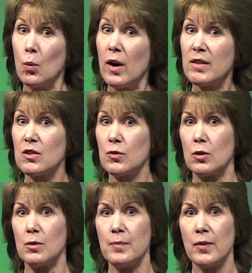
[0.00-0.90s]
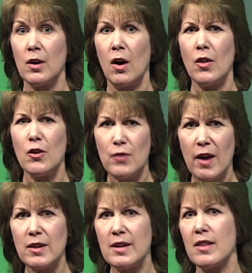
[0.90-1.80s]
Worst of all, on the
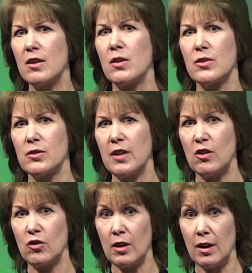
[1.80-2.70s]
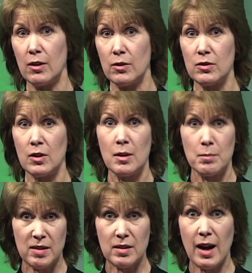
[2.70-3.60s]
very day the consultation closed,
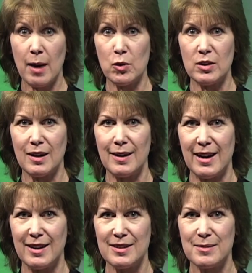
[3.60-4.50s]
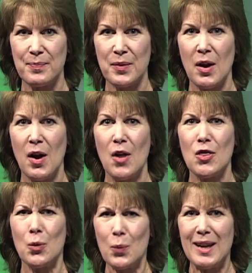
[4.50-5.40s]
Mister Cameron declared,
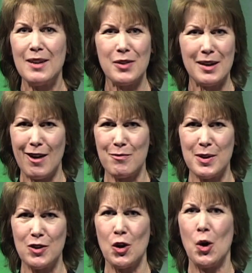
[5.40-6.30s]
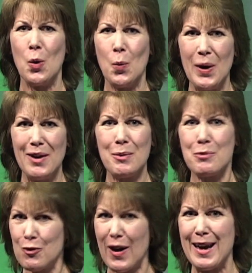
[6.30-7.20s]
"The will of the government will
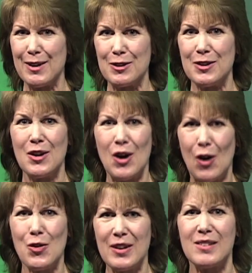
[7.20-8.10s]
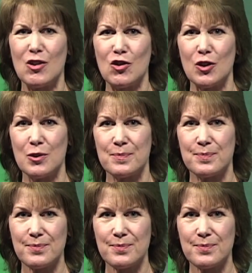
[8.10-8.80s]
prevail on this issue."